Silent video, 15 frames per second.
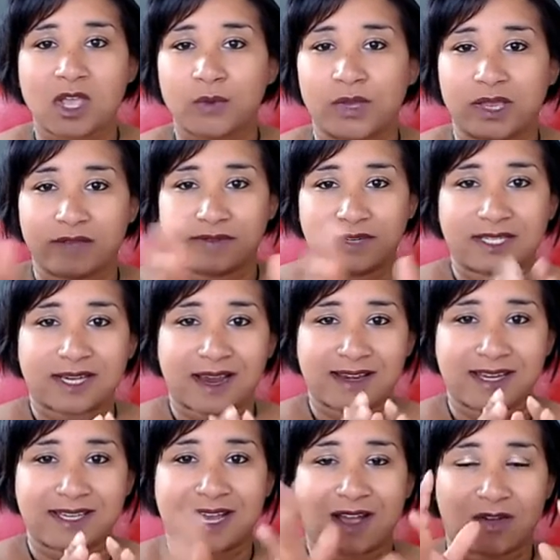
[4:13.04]
we live in a
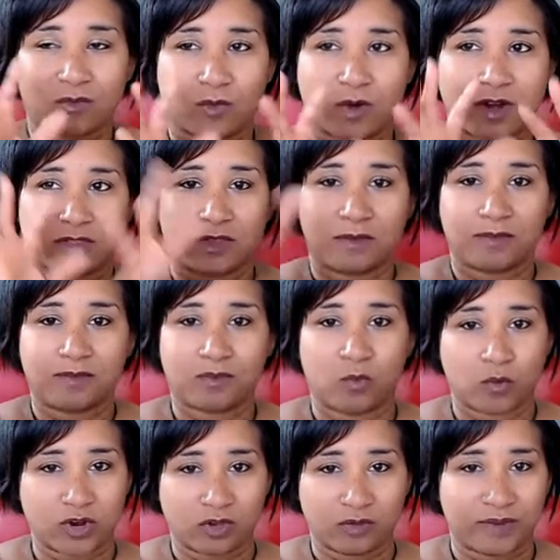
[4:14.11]
tiny town where the
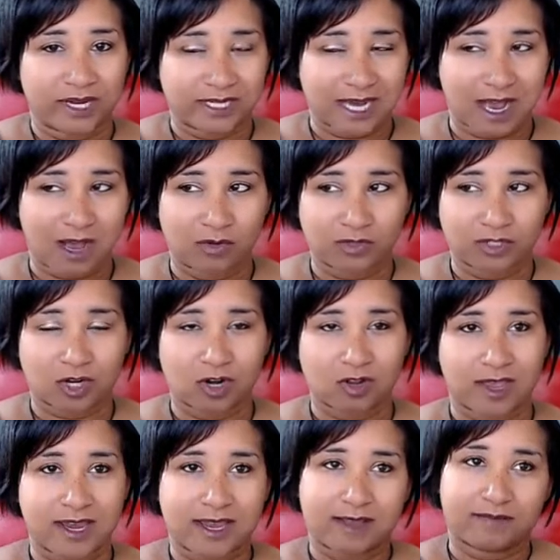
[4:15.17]
real big towns are
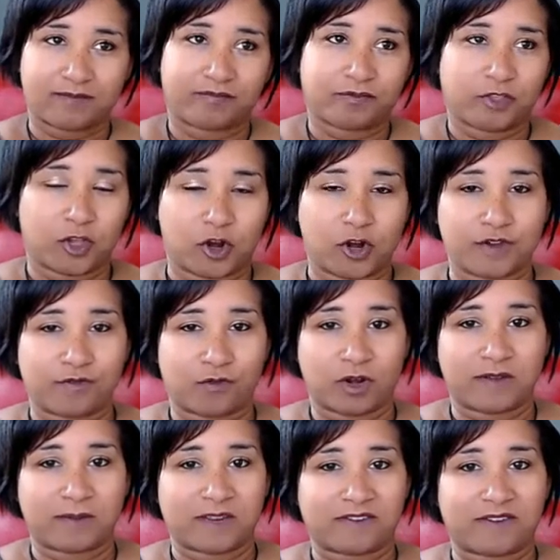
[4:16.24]
like 30,
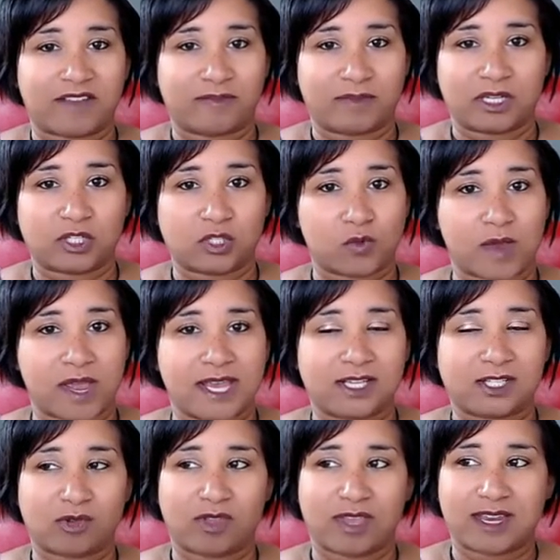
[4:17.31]
45 minutes away.
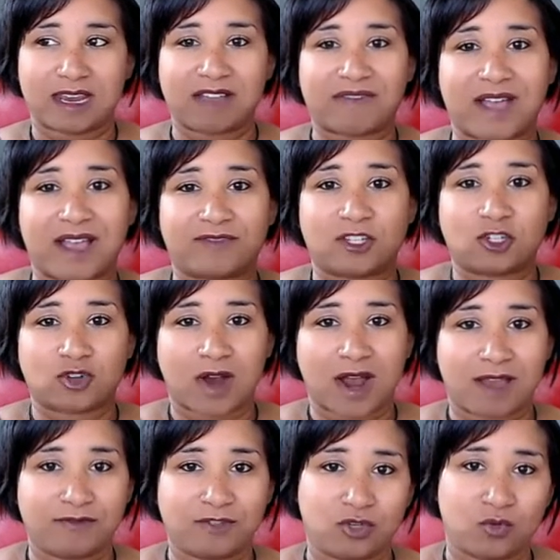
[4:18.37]
So then if I have to
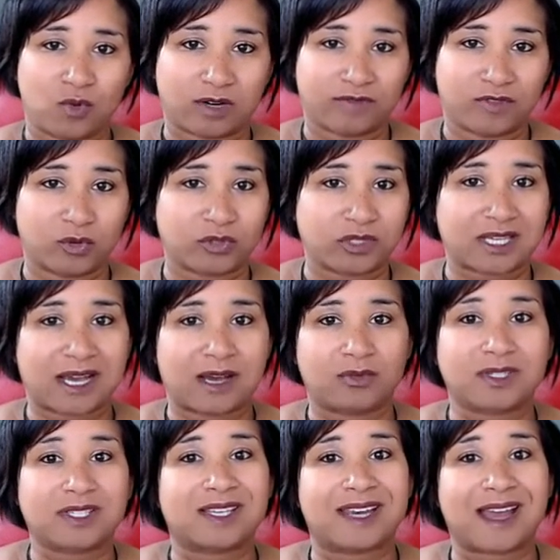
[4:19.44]
drive to one of those
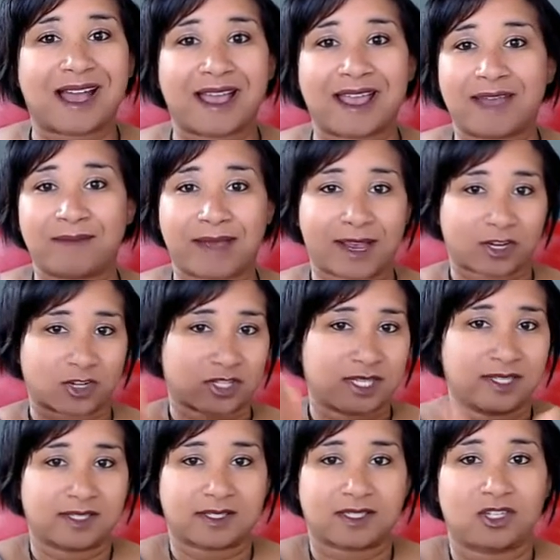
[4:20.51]
towns, then I am actually
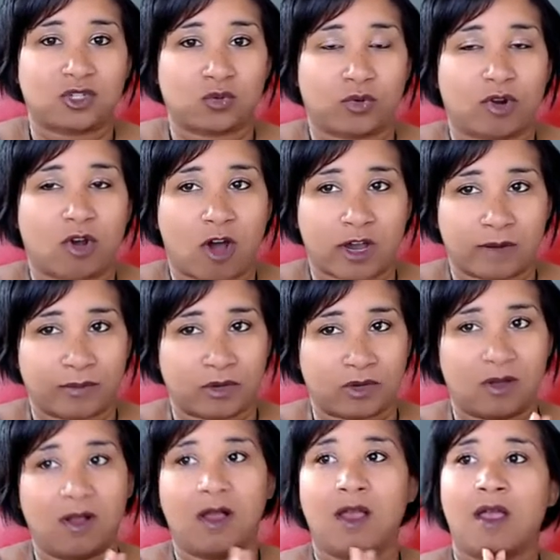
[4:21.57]
listening to an
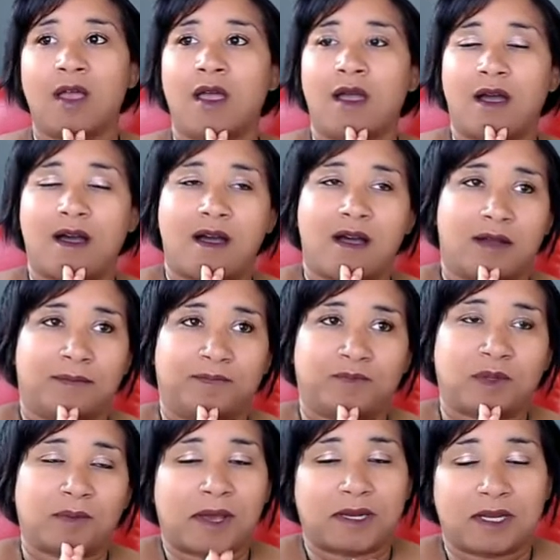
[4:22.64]
Audible,
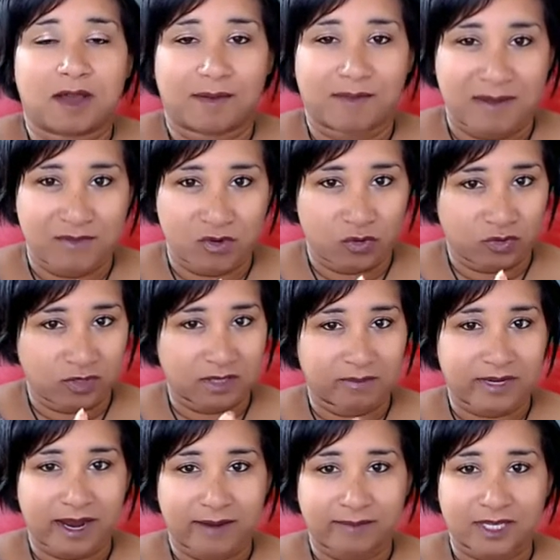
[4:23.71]
depending on my mood.
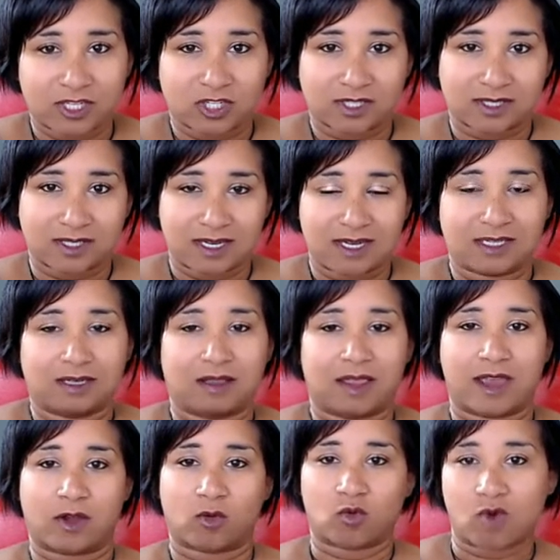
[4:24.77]
Sometimes I just need to
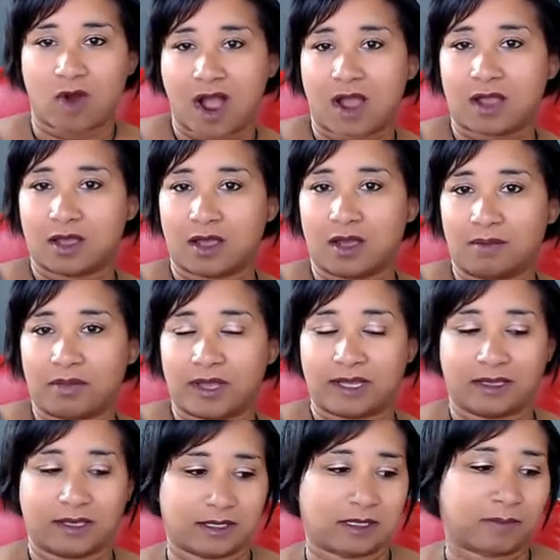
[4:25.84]
like rock a
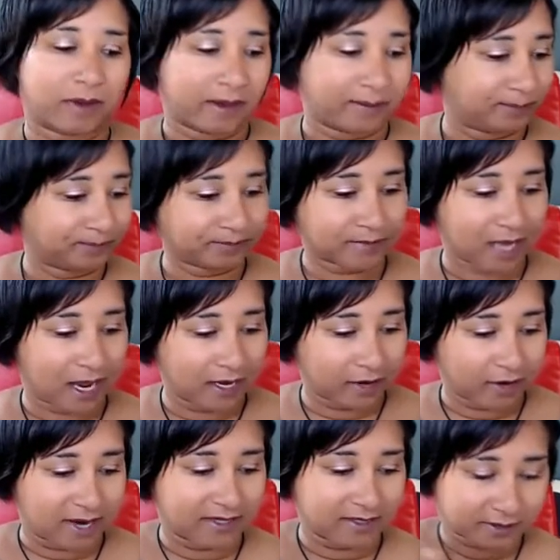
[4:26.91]
playlist, but I
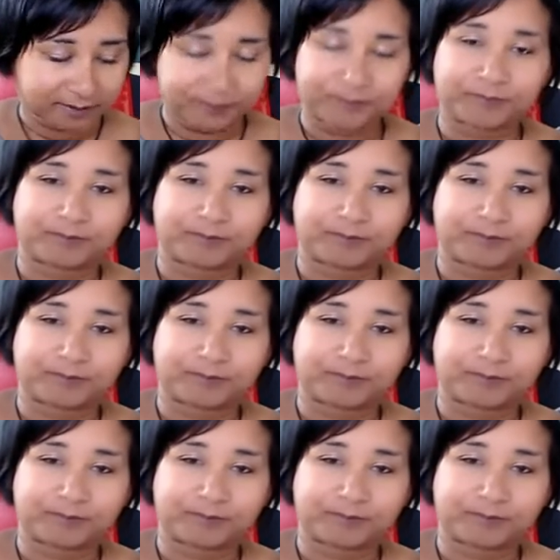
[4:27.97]
digress.